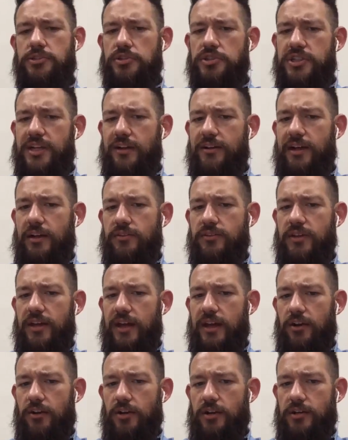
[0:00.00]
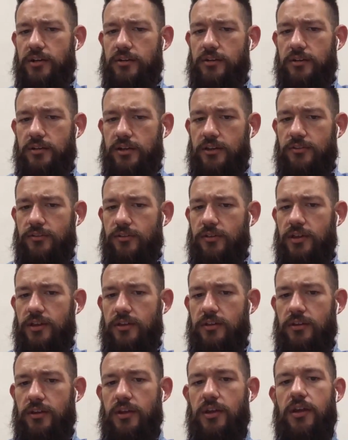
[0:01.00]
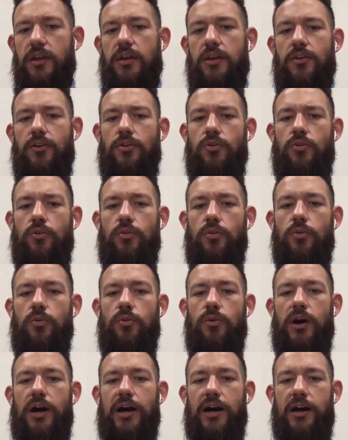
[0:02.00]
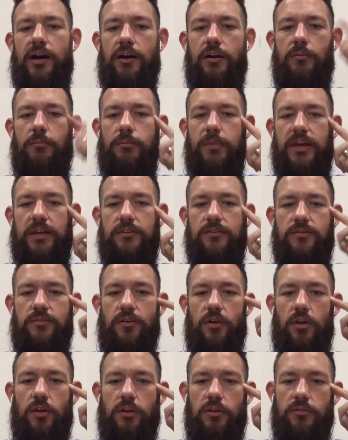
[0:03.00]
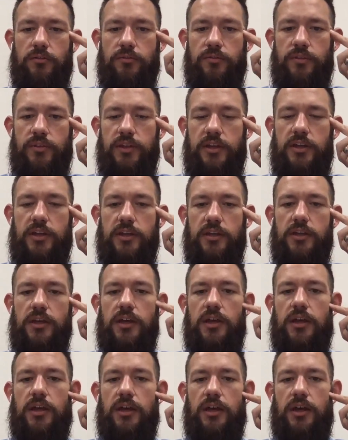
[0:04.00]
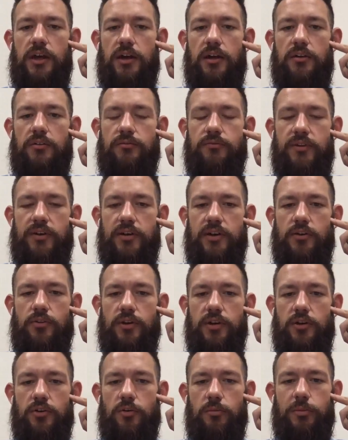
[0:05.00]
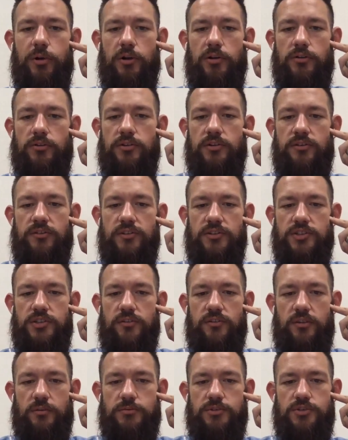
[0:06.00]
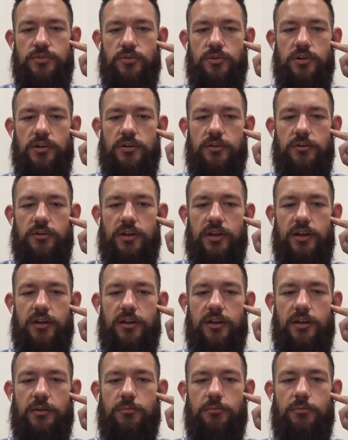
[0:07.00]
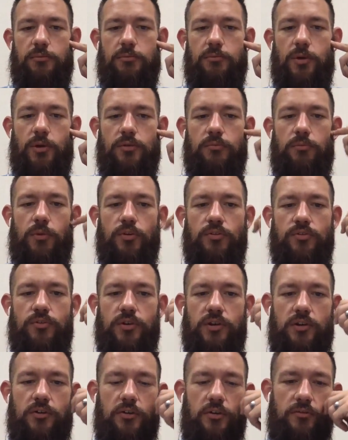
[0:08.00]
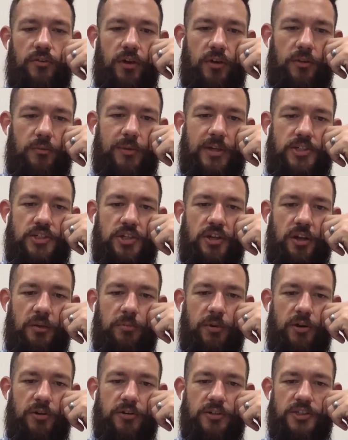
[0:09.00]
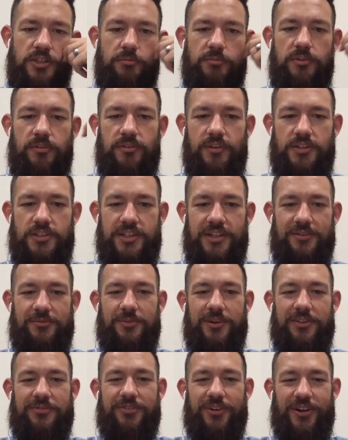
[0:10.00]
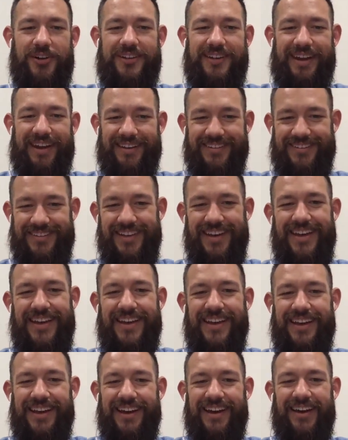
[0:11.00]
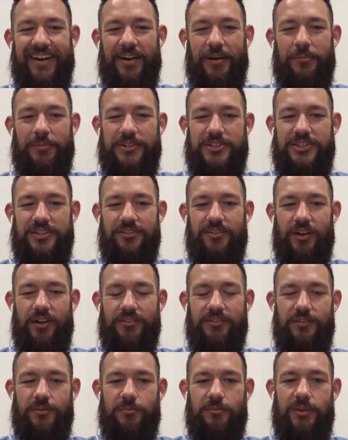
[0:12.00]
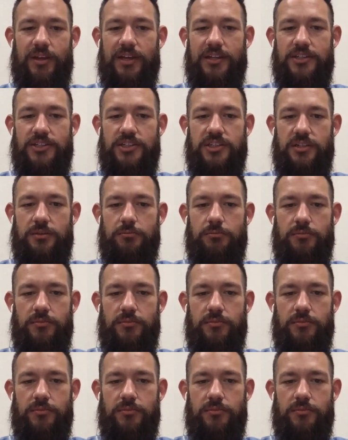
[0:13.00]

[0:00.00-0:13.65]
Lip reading: shout out to Aaron Kissling, who makes all of the very critical partner decisions, I'm sure, and most critical of all, the Magetalk partnership decision with Vertex. But she's awesome, and she,